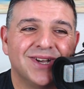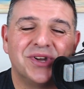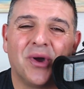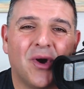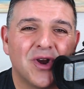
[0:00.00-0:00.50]

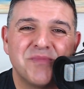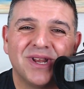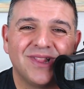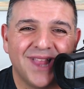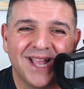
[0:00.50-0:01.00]
an arm
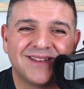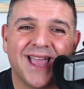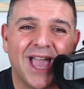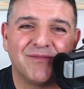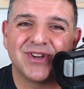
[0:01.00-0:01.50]
and a leg
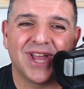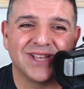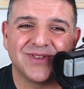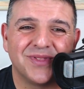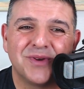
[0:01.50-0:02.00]
to
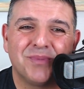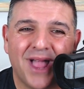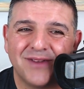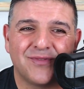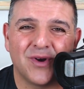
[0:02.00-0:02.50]
advertise on their
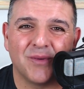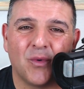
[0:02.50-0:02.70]
platform?